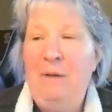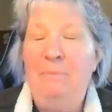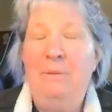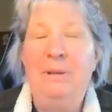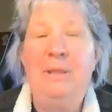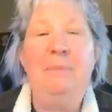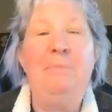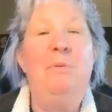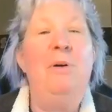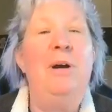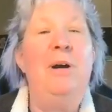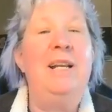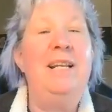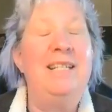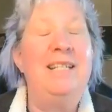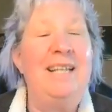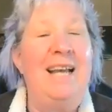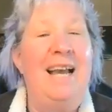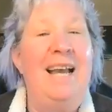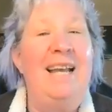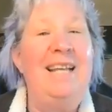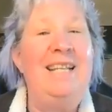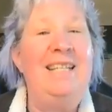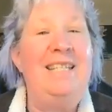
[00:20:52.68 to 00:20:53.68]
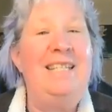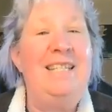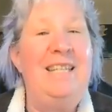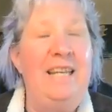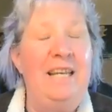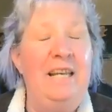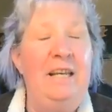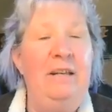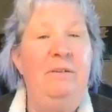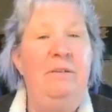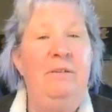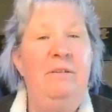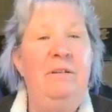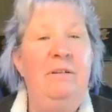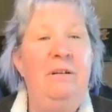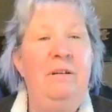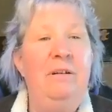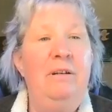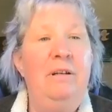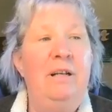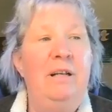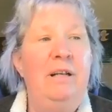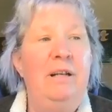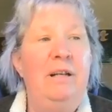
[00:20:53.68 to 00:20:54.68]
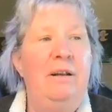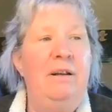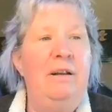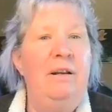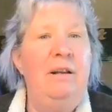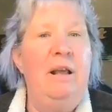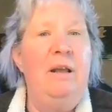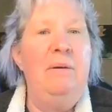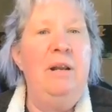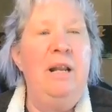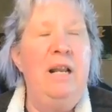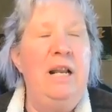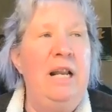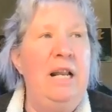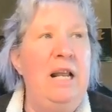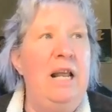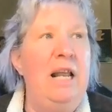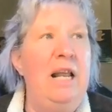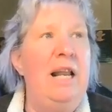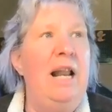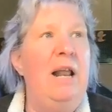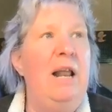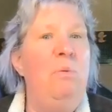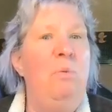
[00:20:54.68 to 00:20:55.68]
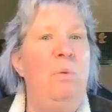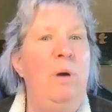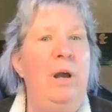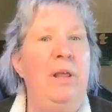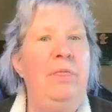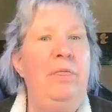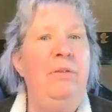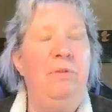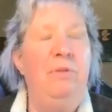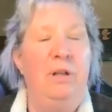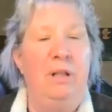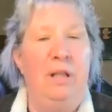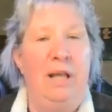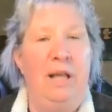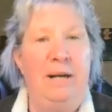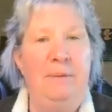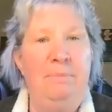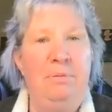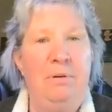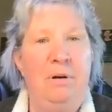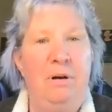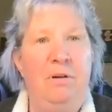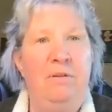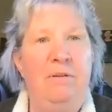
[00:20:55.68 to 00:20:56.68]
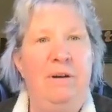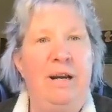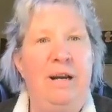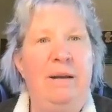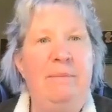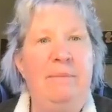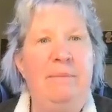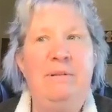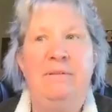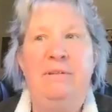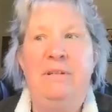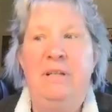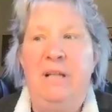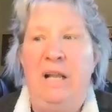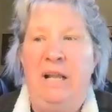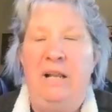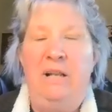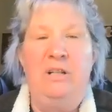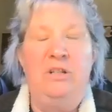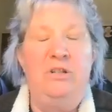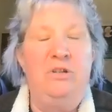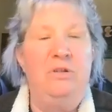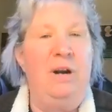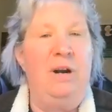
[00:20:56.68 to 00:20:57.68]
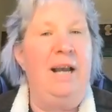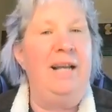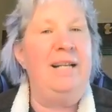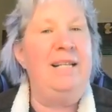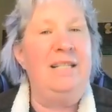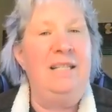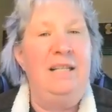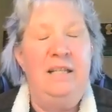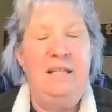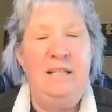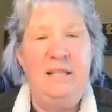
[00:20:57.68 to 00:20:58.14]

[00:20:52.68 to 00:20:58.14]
but the point is, I did, and I went through a lot of programs and tried